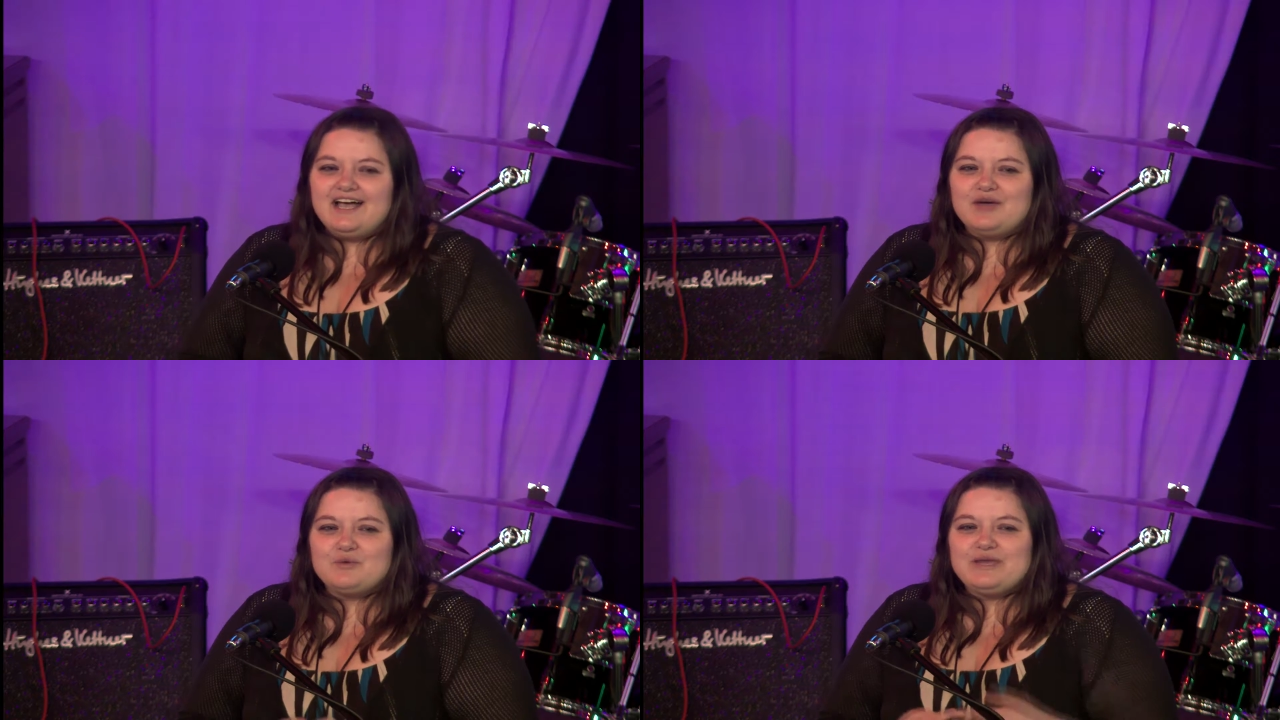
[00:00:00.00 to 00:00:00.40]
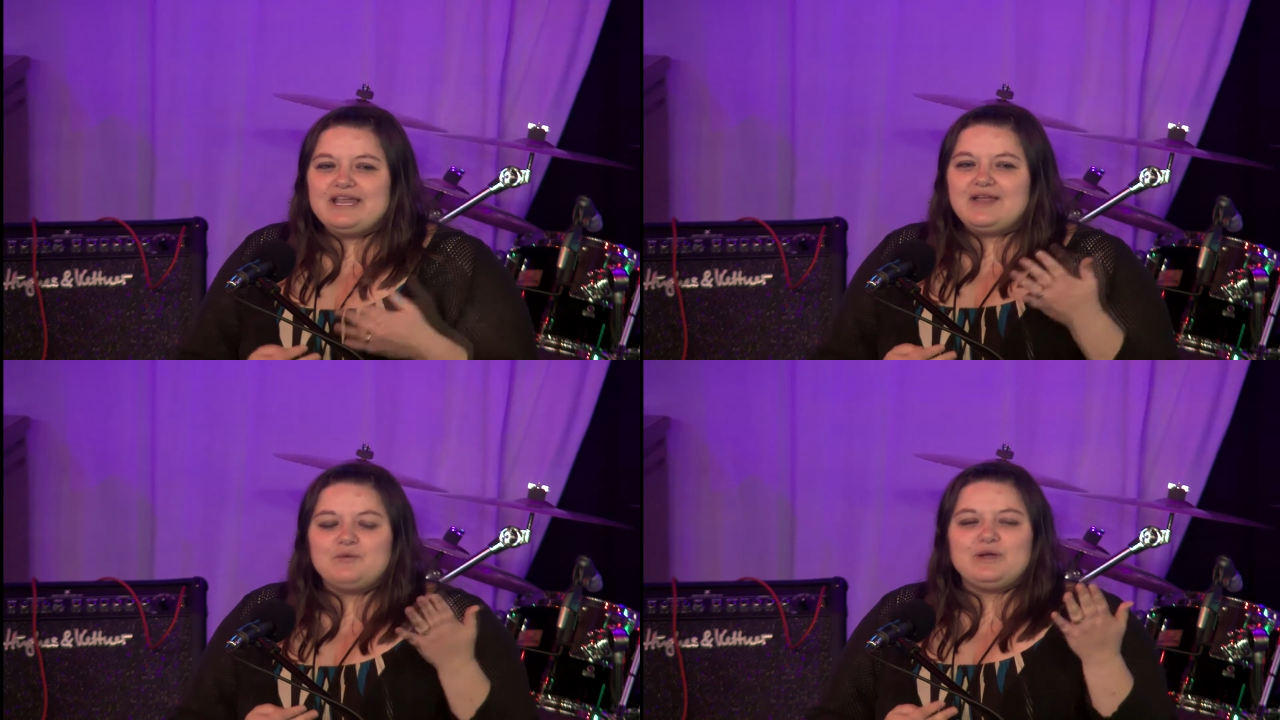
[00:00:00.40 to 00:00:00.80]

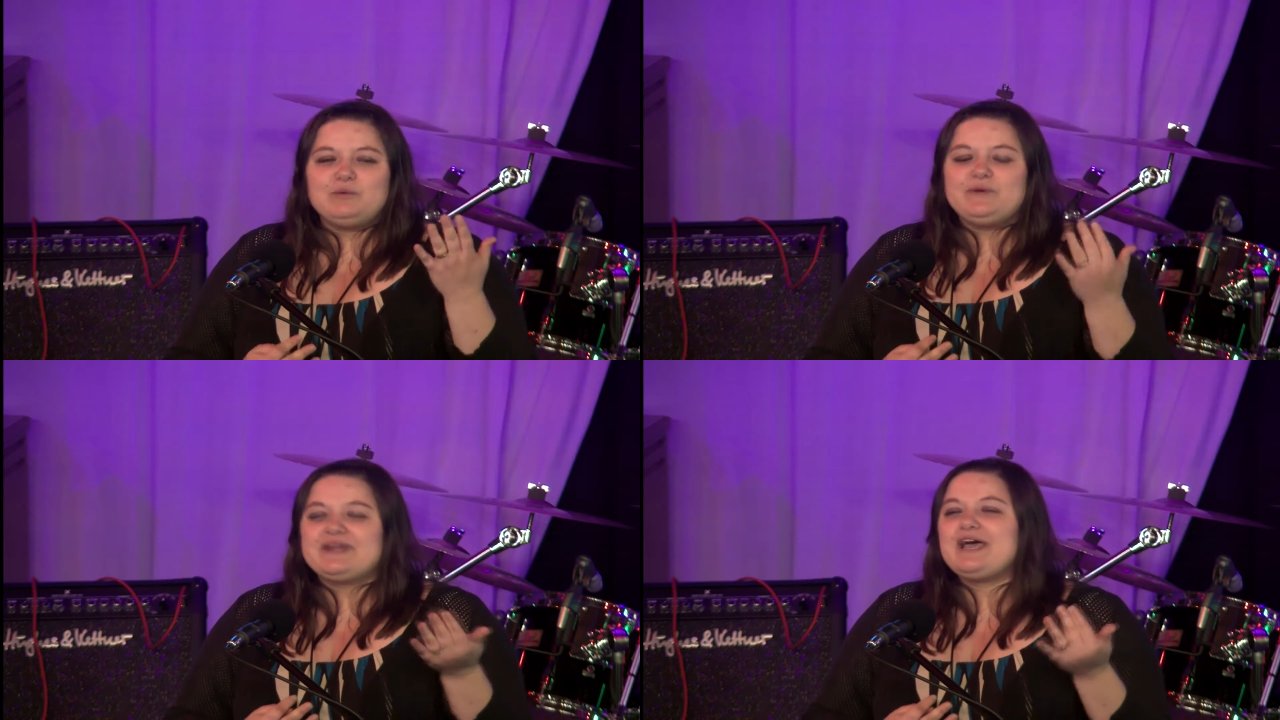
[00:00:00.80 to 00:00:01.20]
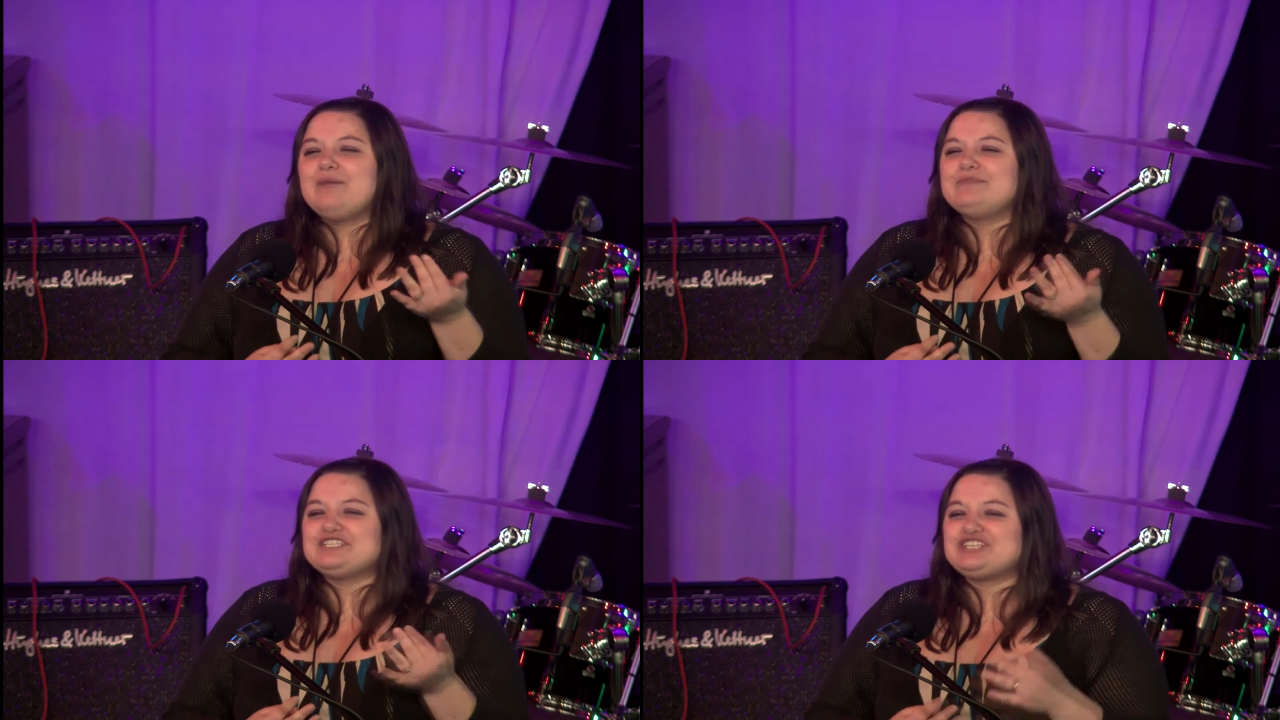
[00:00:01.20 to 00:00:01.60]
when we would
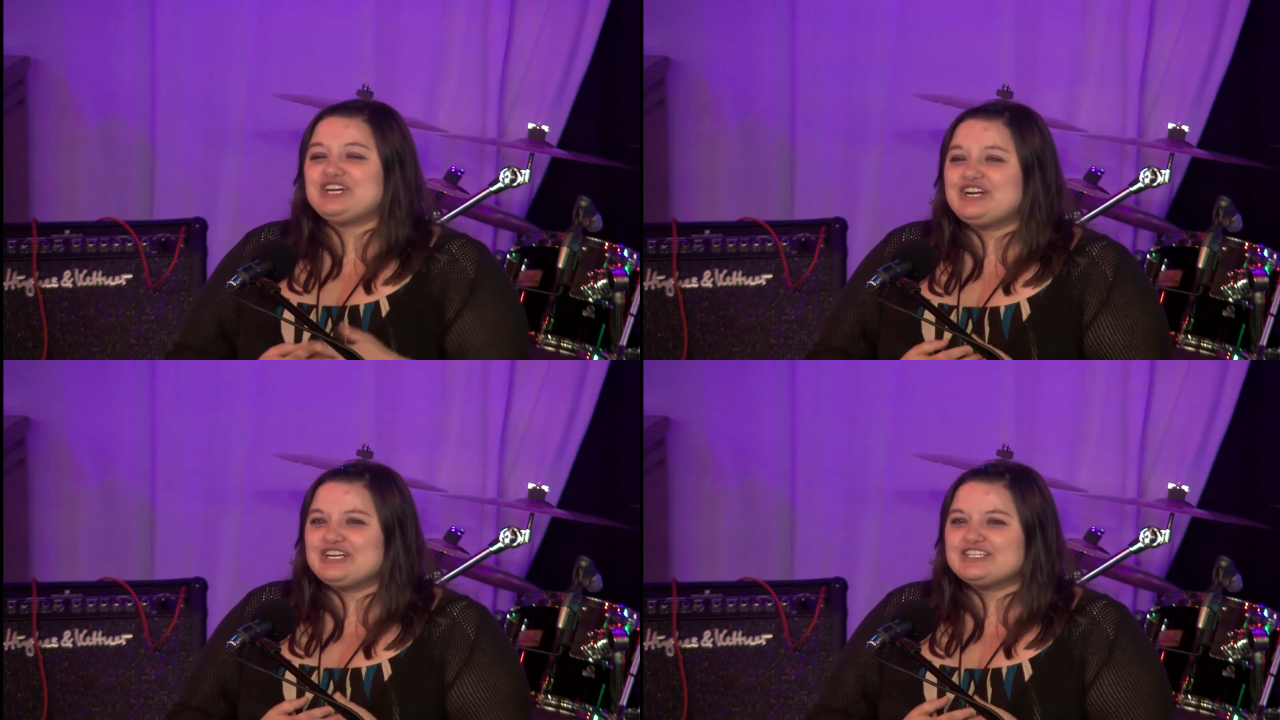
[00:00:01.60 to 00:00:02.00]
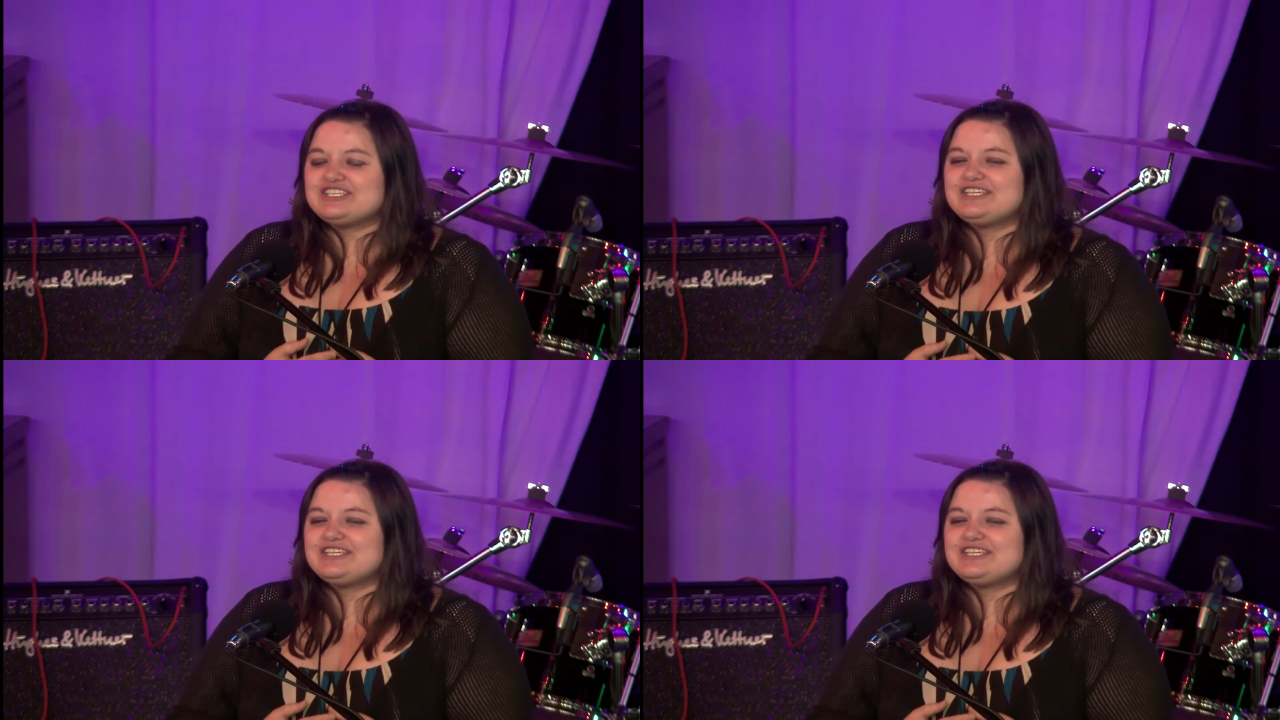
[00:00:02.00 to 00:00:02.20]
come to church,